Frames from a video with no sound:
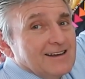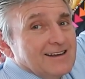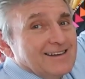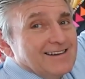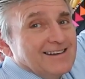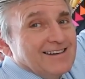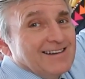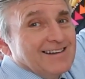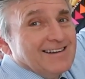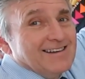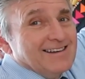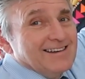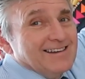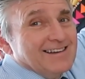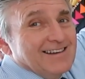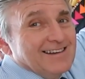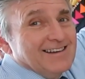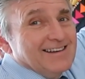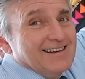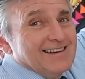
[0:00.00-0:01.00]
Because I just
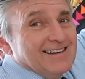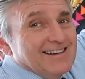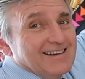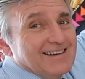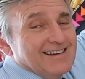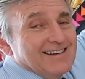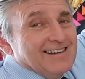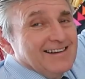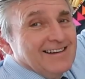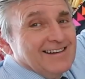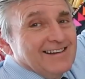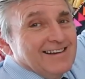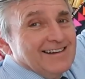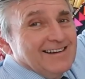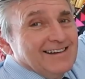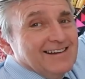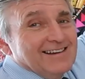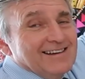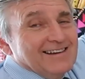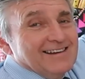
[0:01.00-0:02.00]
sliced and
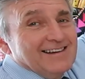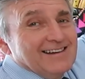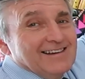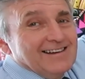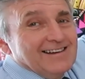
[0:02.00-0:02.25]
diced this.